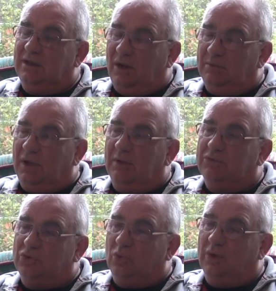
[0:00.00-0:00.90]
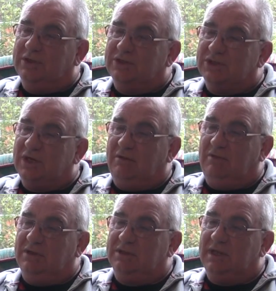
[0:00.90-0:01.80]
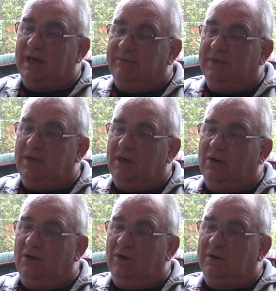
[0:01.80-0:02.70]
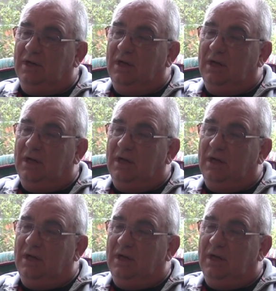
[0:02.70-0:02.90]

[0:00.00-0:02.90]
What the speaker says: I'm talking serious, having it hard.